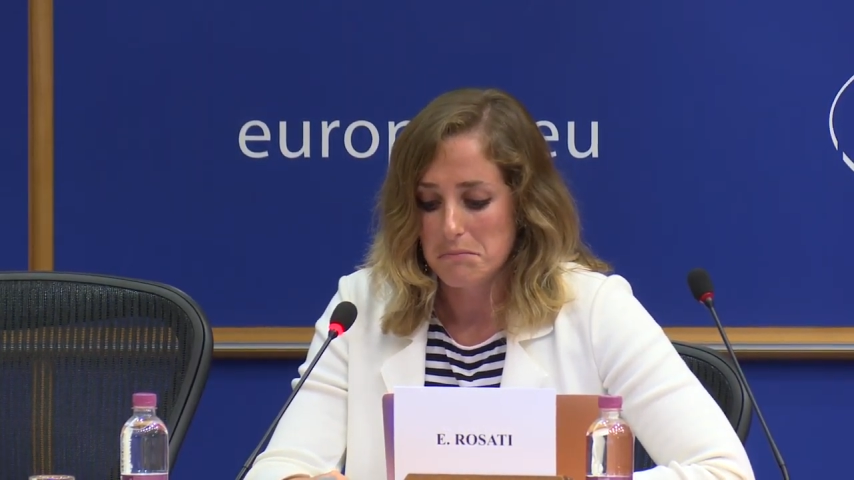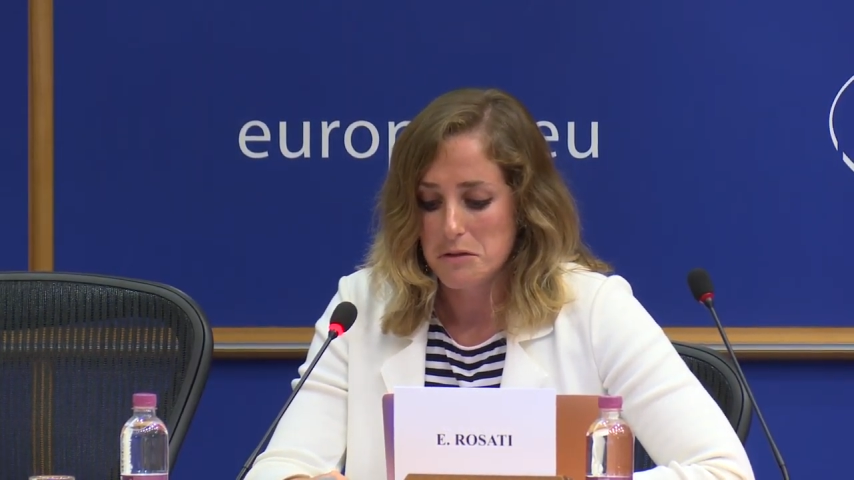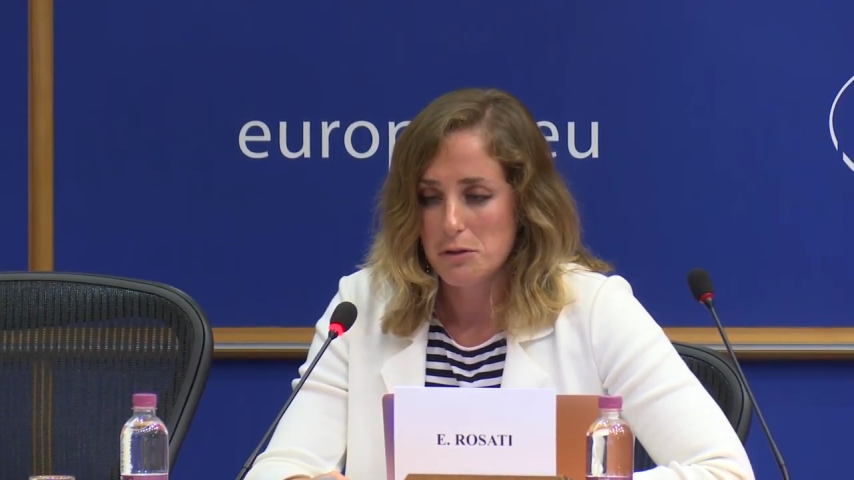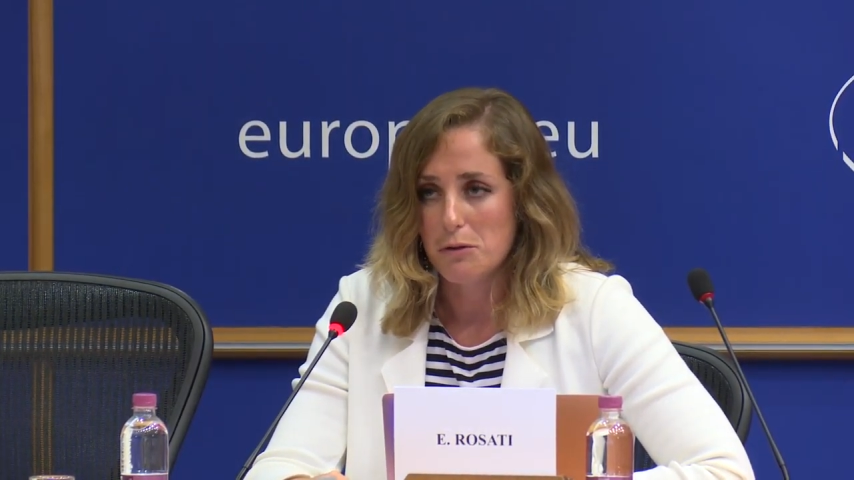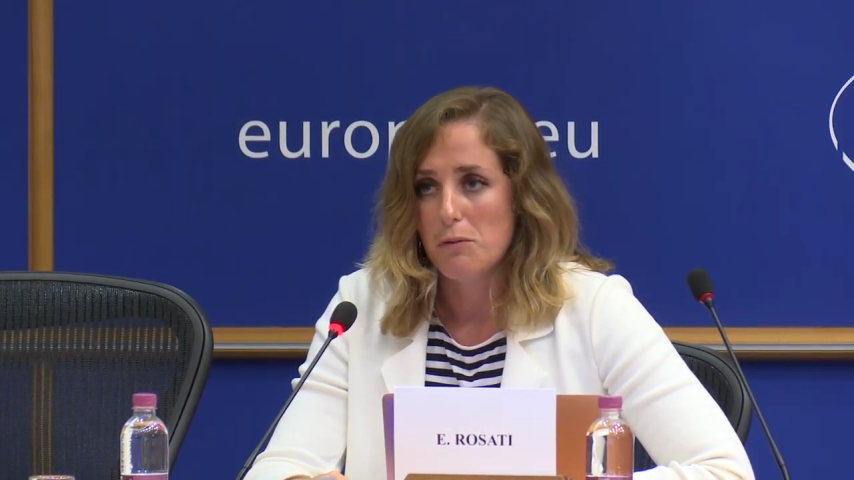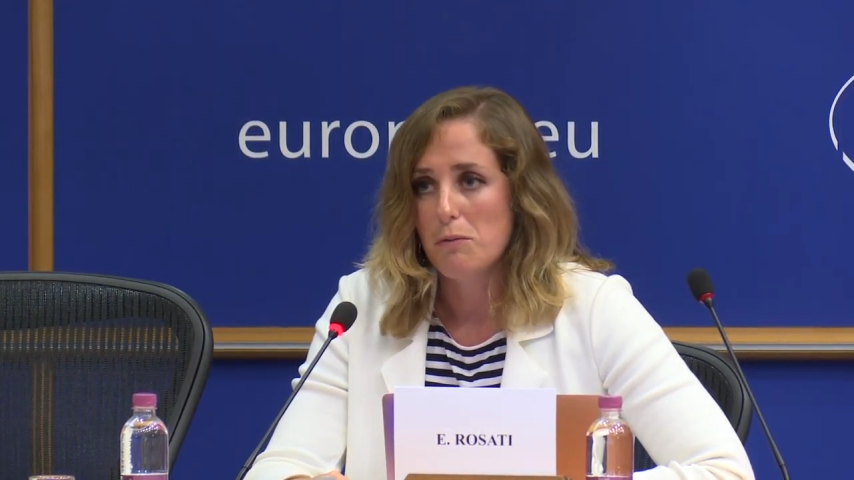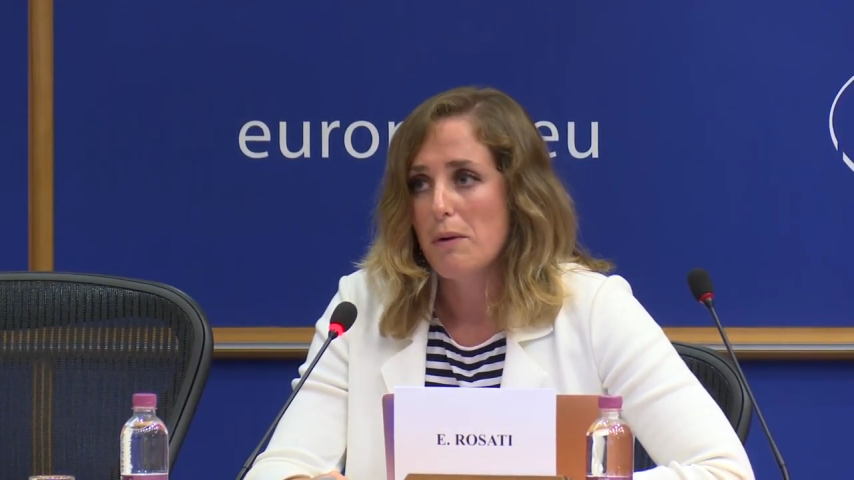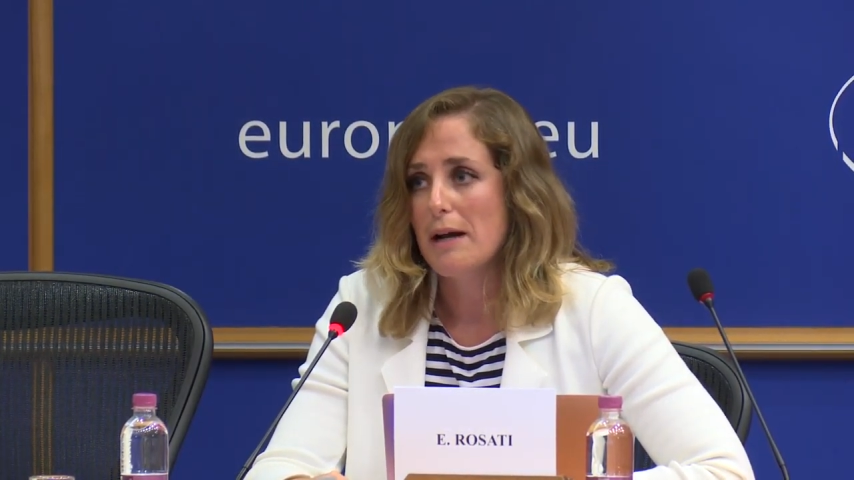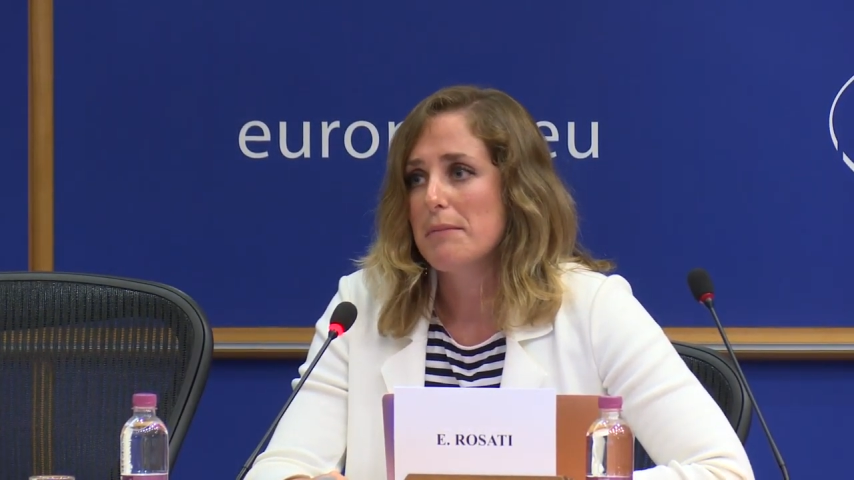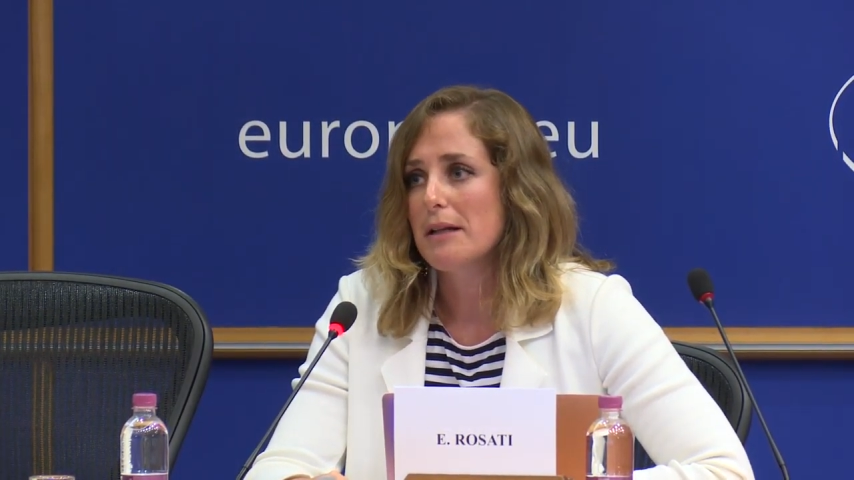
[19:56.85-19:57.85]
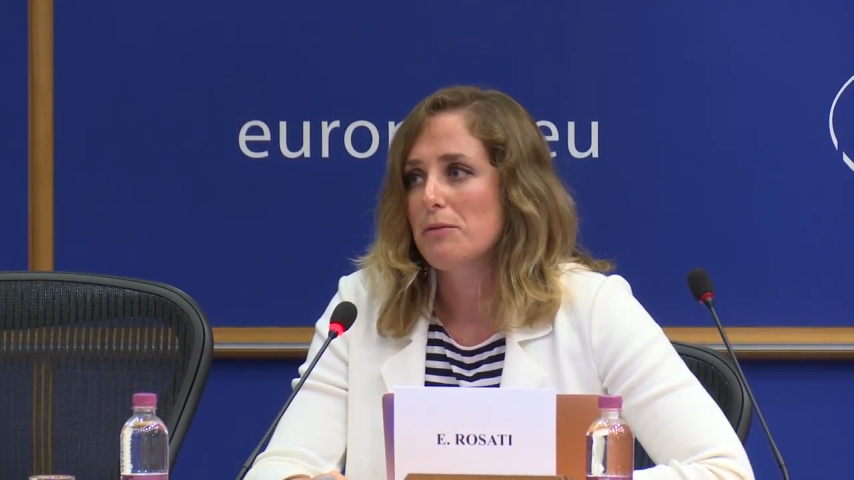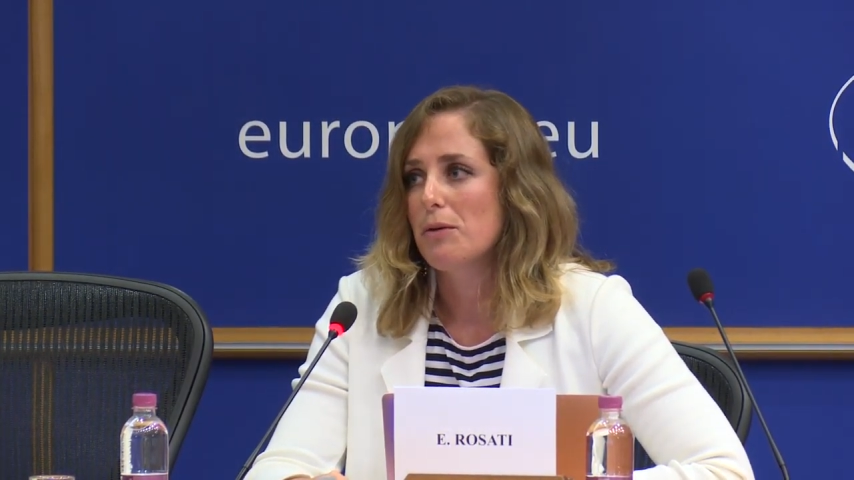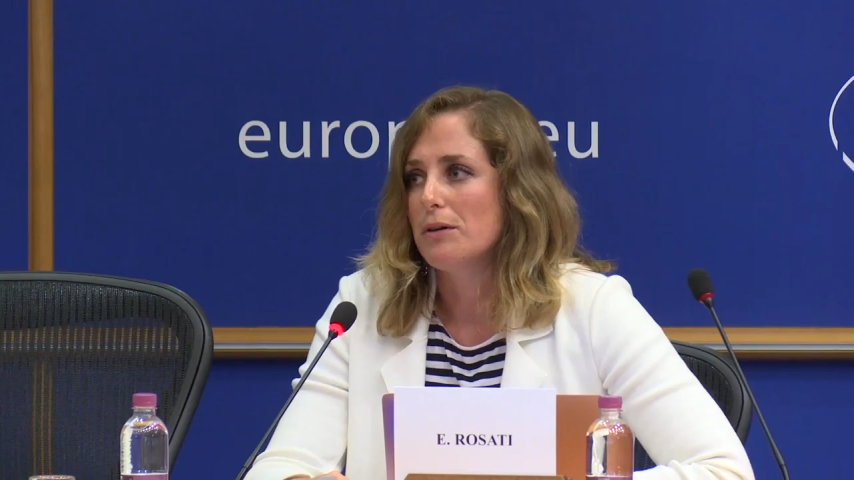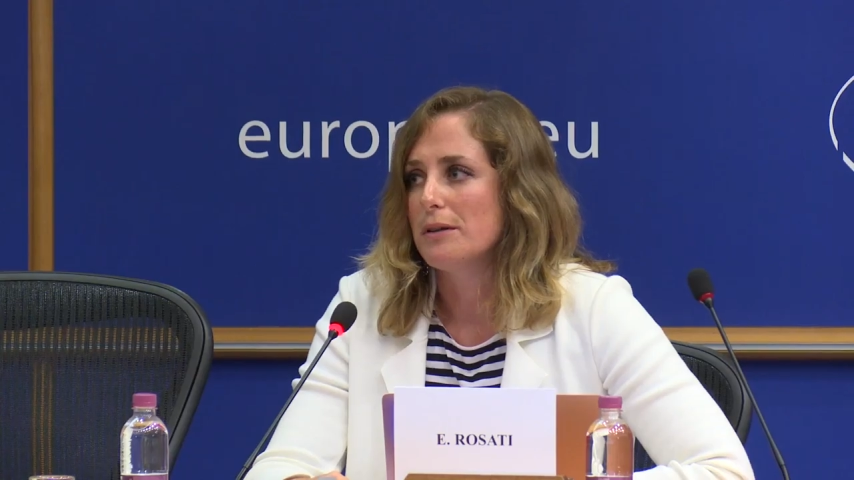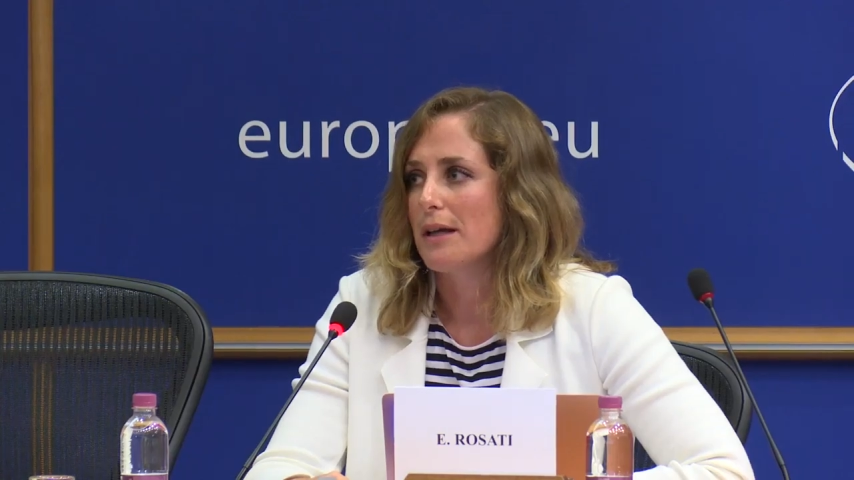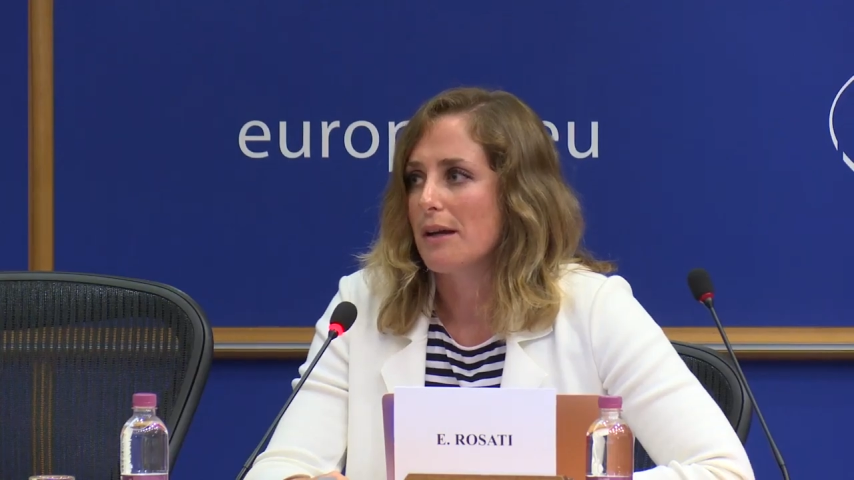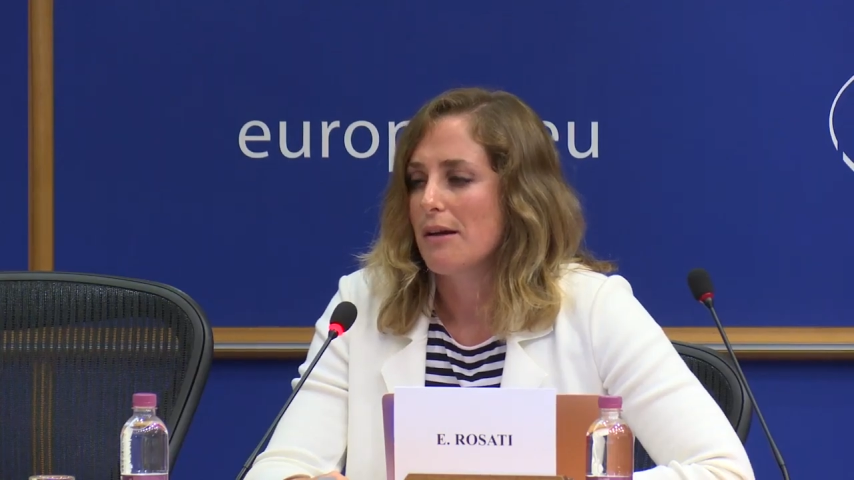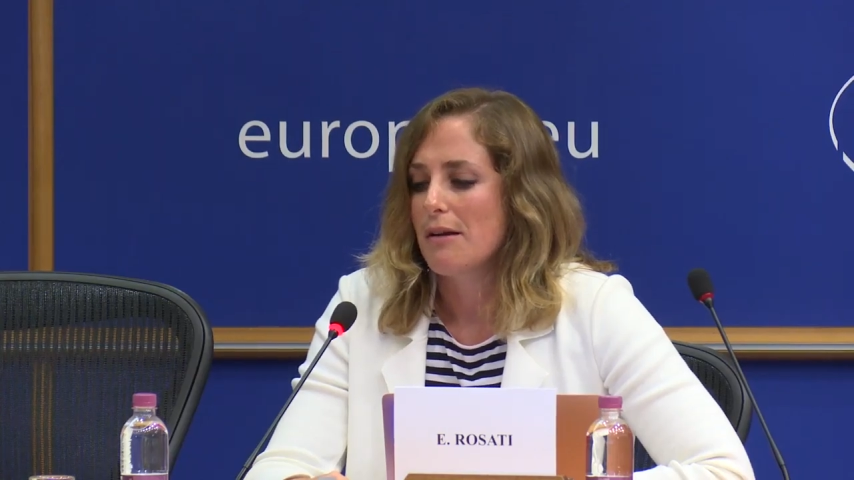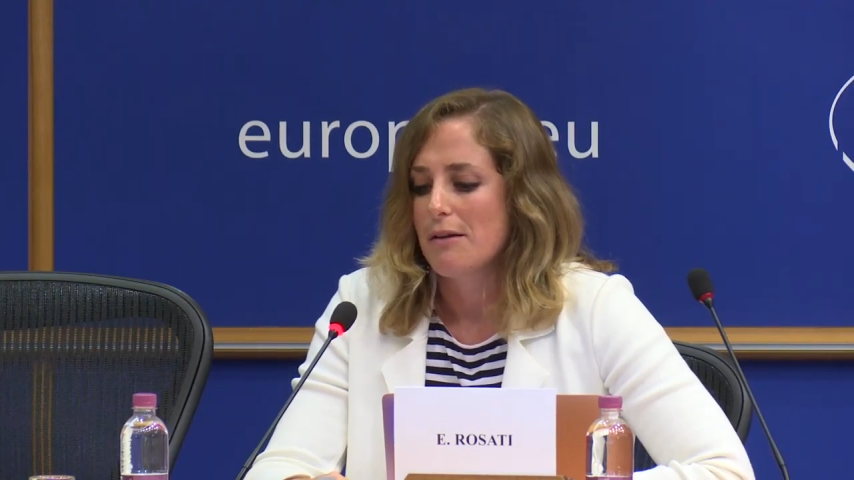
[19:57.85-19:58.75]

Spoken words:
So one might wonder